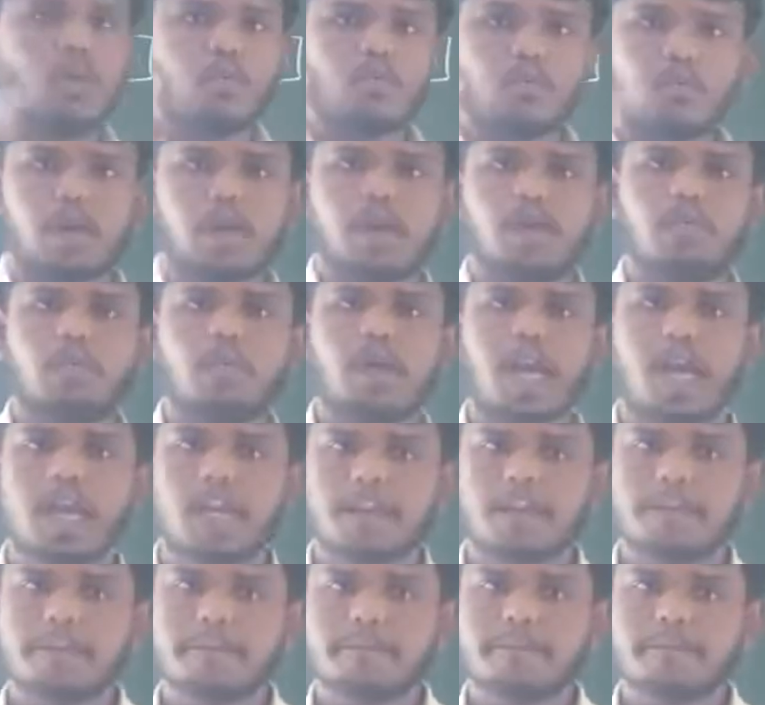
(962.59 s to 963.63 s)
have one
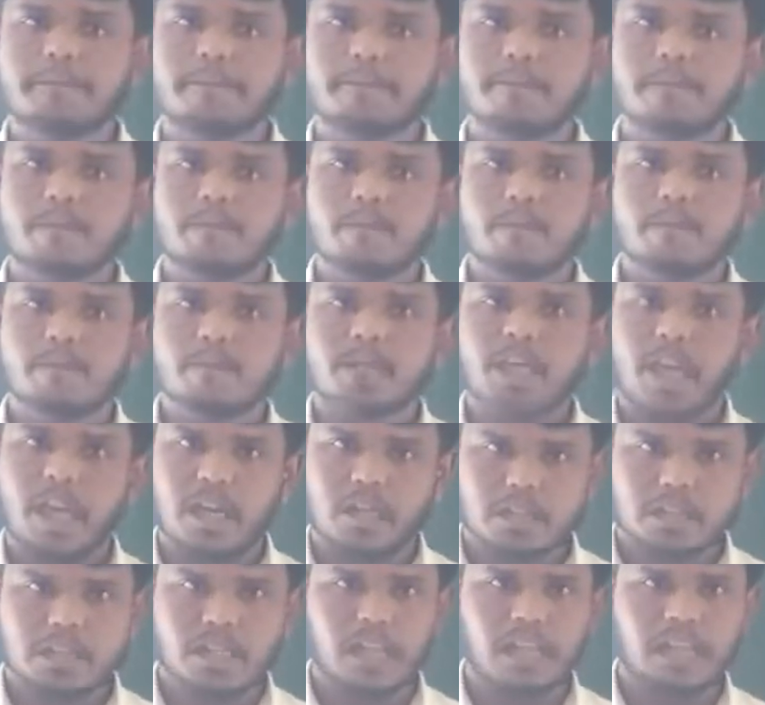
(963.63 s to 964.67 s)
plant,
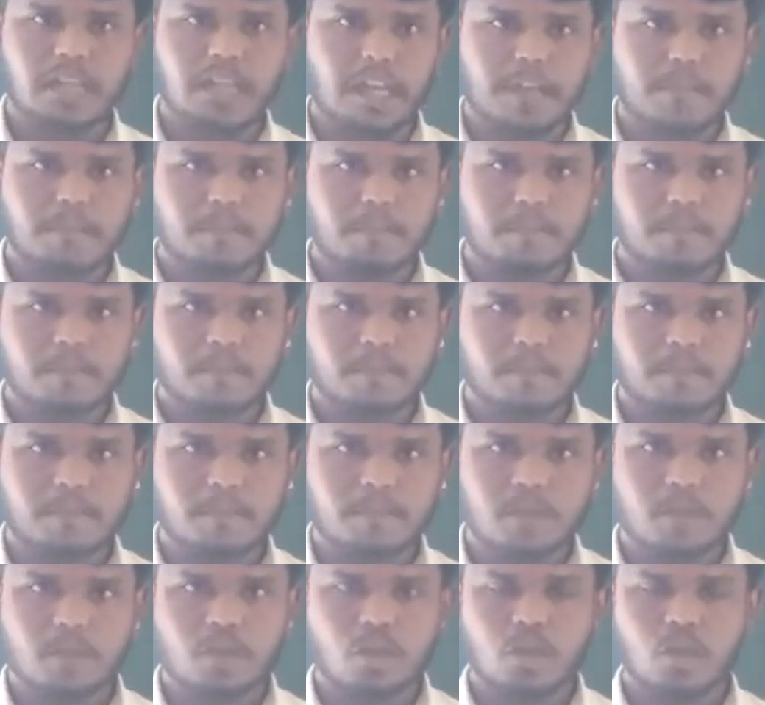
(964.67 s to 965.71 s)
at that time
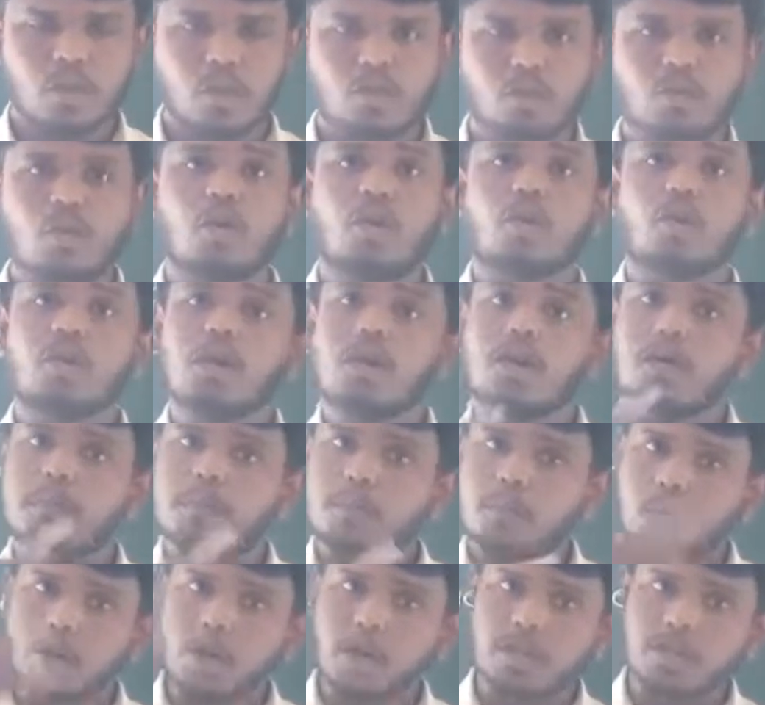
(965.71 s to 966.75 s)
your
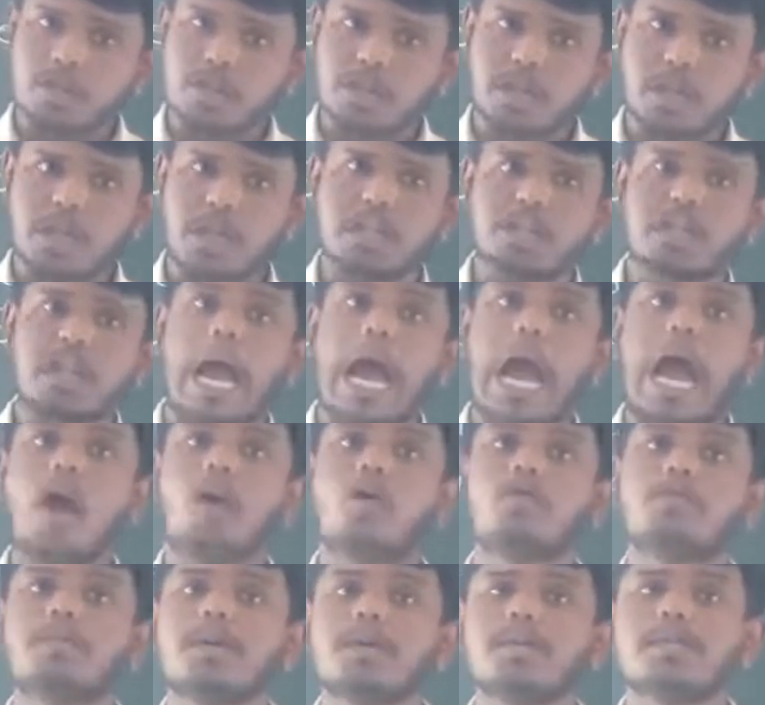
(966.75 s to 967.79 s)
production is
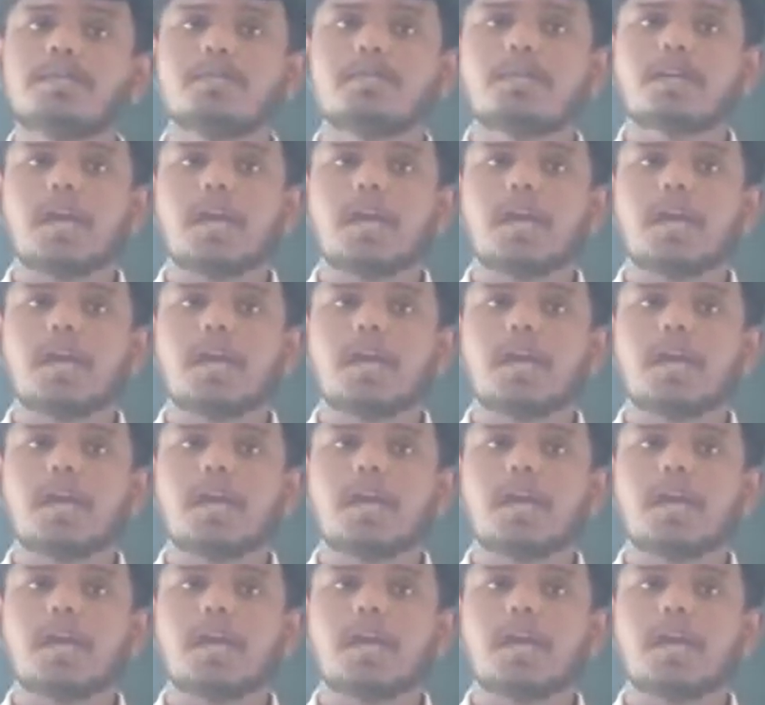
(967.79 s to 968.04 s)
how much.